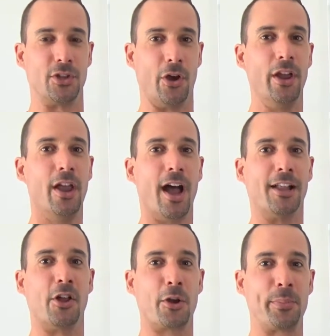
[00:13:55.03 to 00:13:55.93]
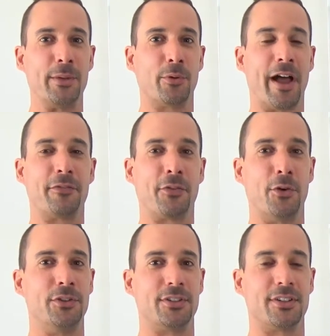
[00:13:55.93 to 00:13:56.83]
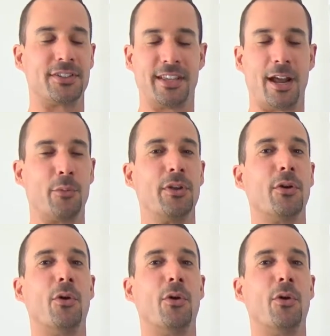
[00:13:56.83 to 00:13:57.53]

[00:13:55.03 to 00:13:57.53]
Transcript: So a lot of people have phones that are set up with